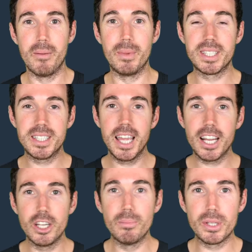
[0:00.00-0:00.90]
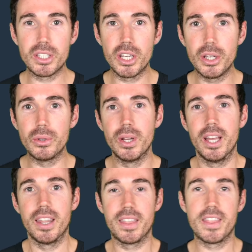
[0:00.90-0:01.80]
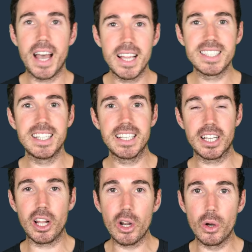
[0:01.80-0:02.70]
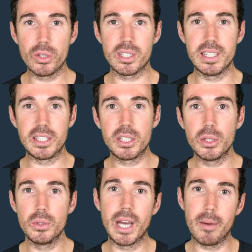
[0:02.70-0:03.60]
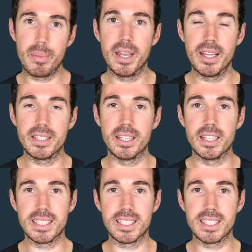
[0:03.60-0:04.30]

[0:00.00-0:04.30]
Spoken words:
Mistake number two. That is linked closely to that pacing.